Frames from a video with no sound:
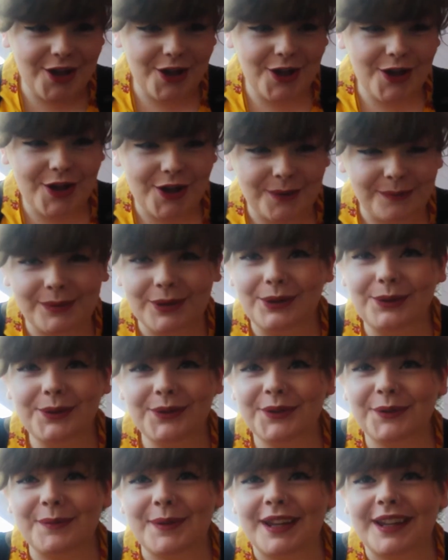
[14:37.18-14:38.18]

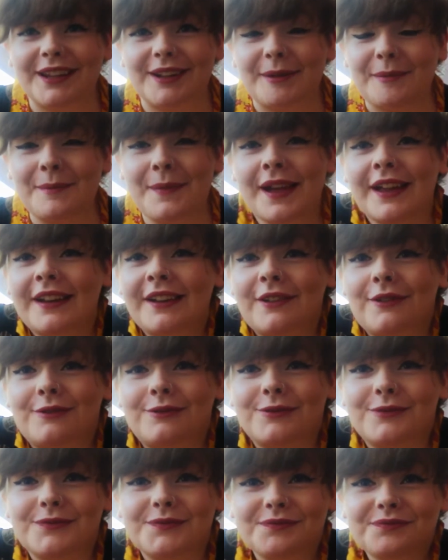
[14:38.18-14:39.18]
abused me, men have
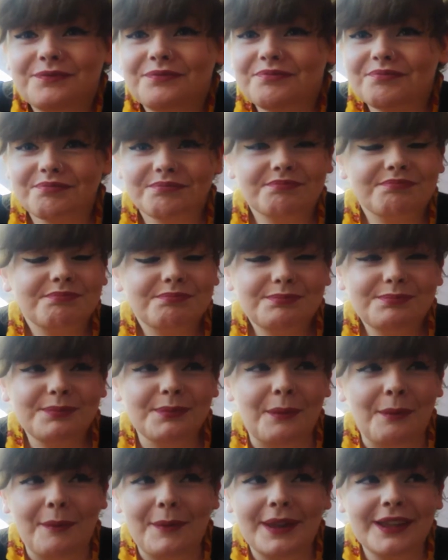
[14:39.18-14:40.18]

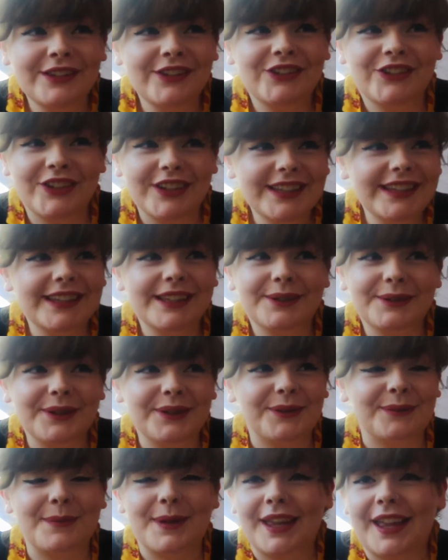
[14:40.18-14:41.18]
been shitty
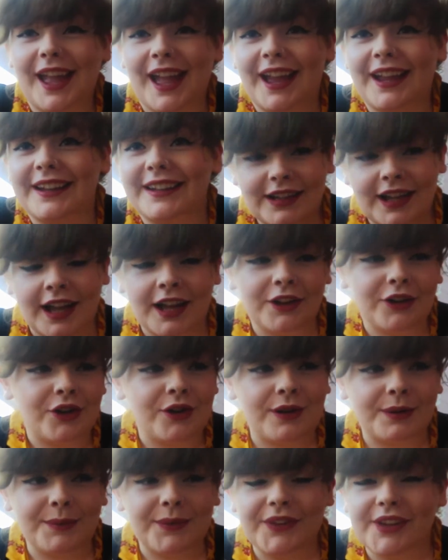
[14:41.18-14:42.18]
with me, and I know
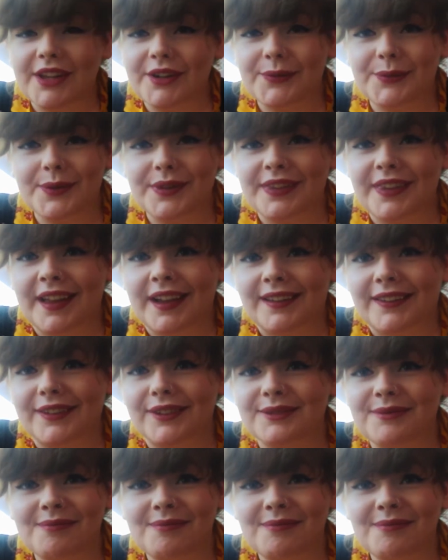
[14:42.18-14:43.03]
I'm safe with Naz.